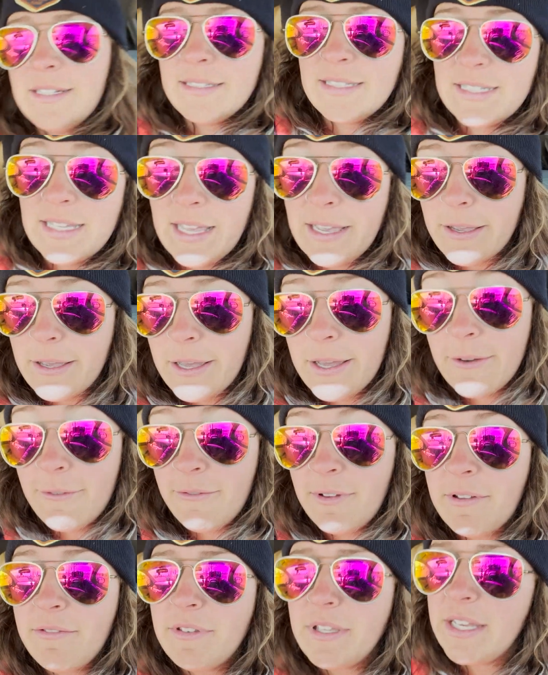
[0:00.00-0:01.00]
It's like
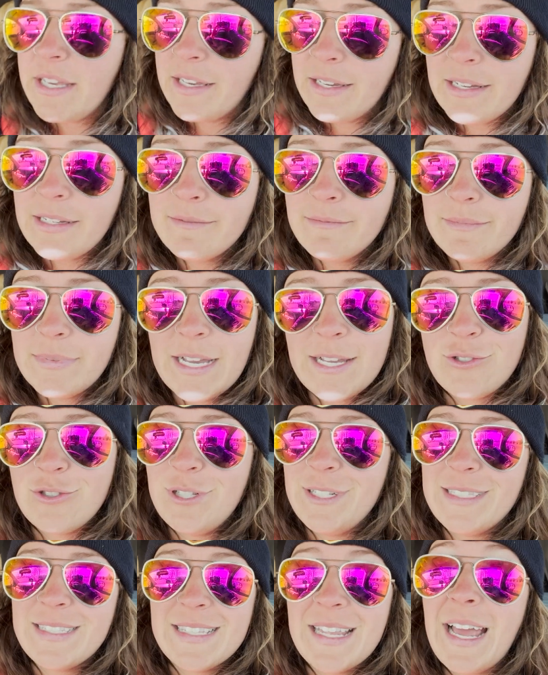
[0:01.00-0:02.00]
50.
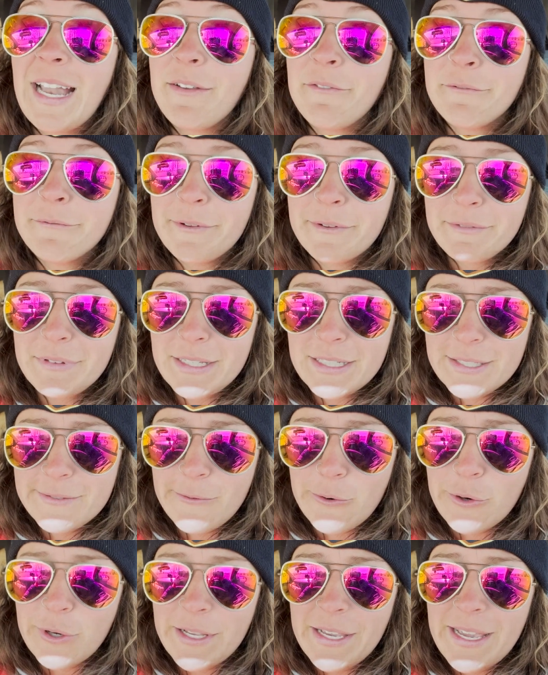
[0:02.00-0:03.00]
Actually, it's not even 50, it's
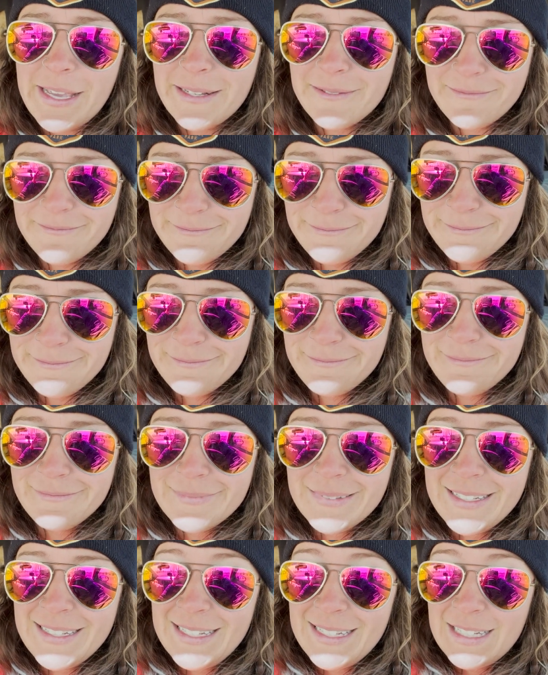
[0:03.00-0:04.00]
48.
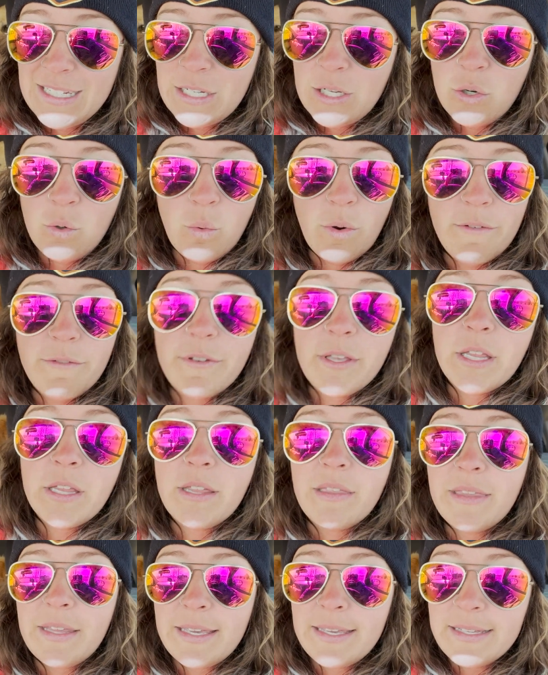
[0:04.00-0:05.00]
We're
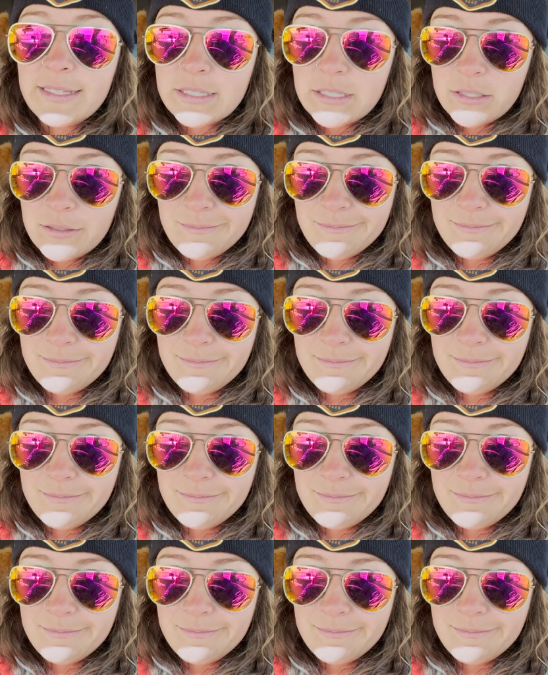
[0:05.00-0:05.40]
feeling the heat.